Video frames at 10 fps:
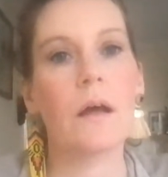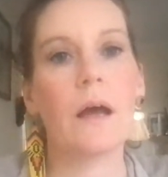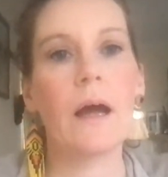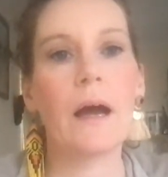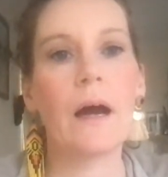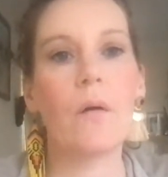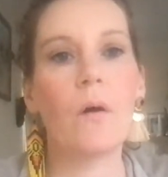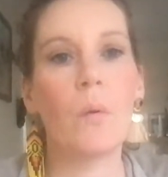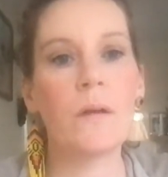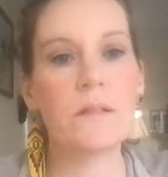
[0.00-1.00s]
How
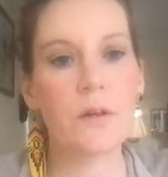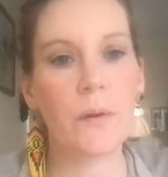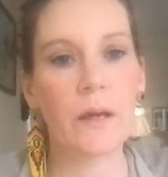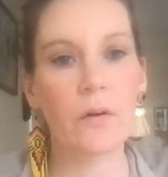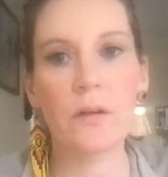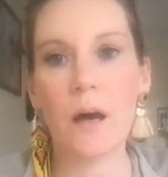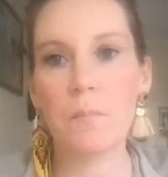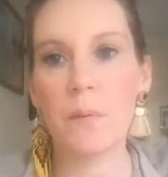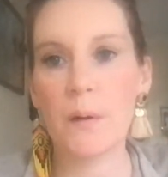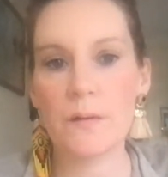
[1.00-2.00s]
are we doing on
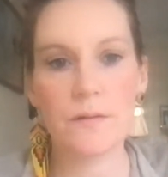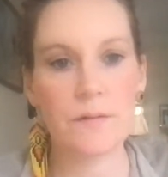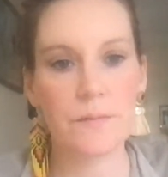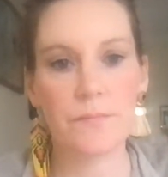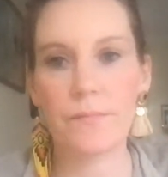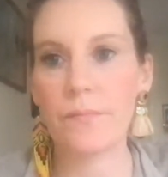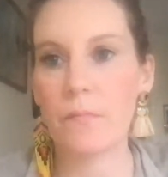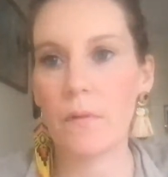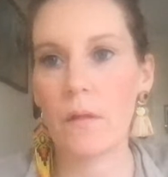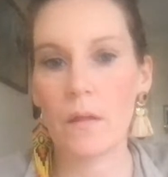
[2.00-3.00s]
numbers?
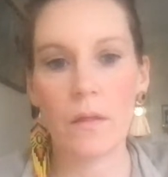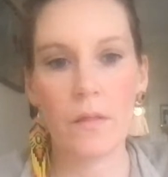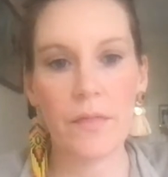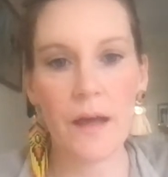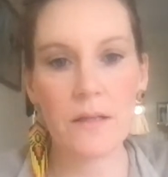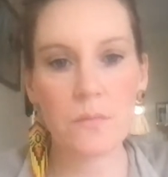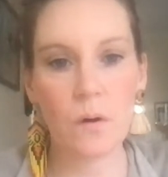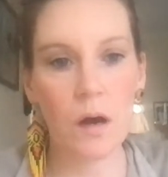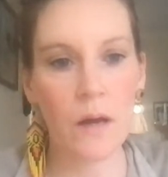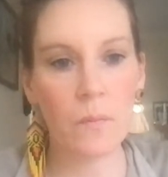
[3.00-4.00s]
That's what
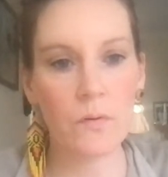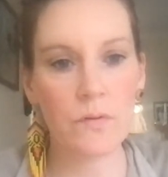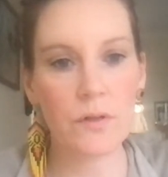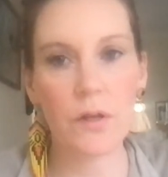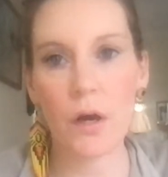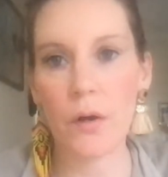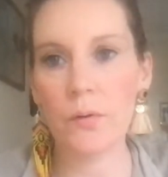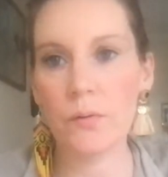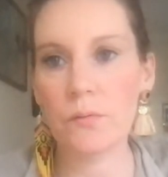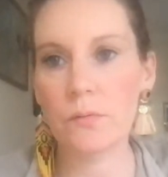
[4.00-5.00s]
I want to
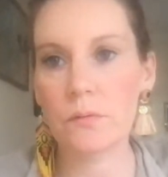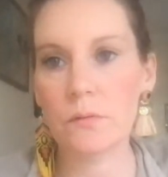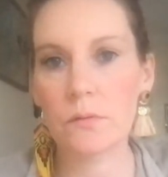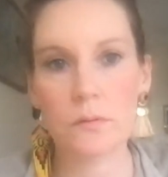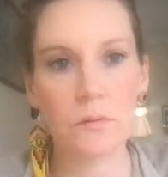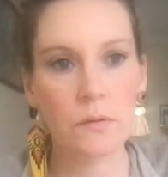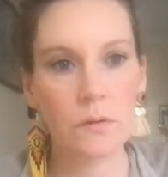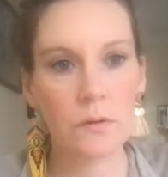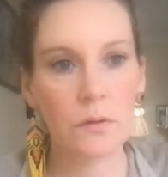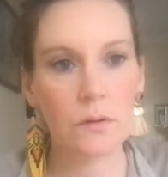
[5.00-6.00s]
know.
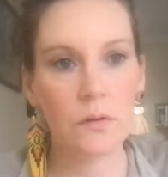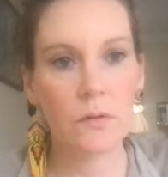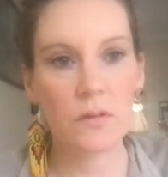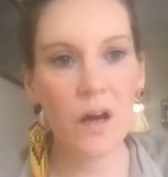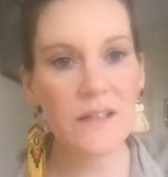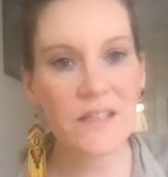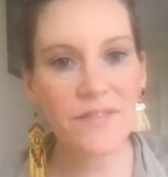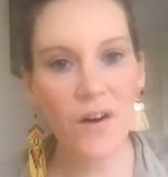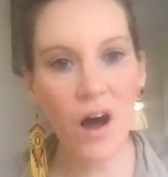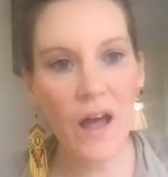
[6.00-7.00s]

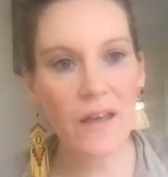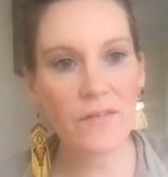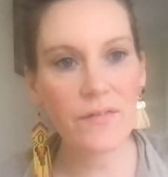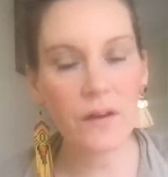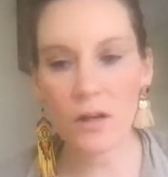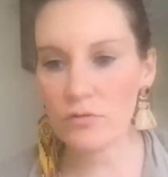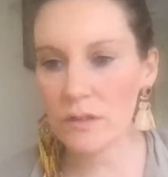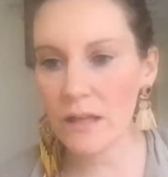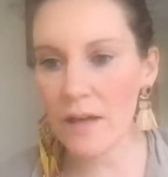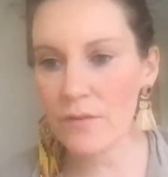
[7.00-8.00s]
95,
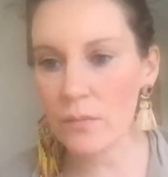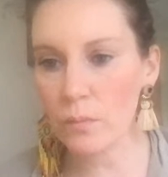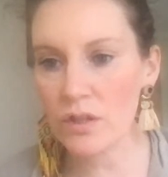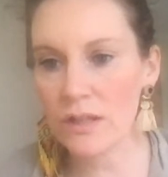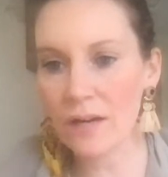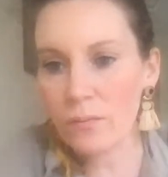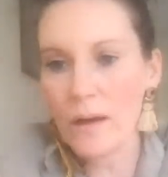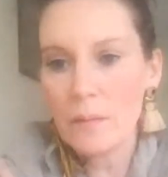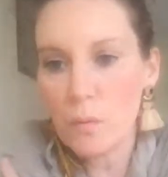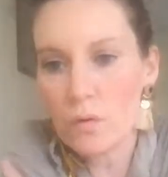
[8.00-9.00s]
111. We should have
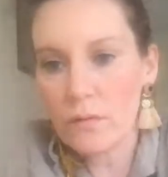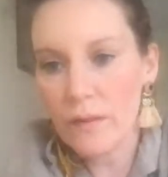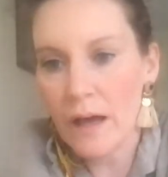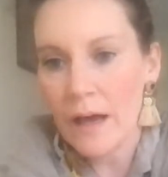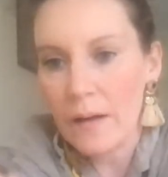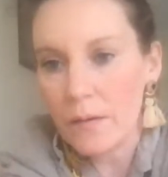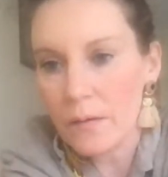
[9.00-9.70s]
way more than that.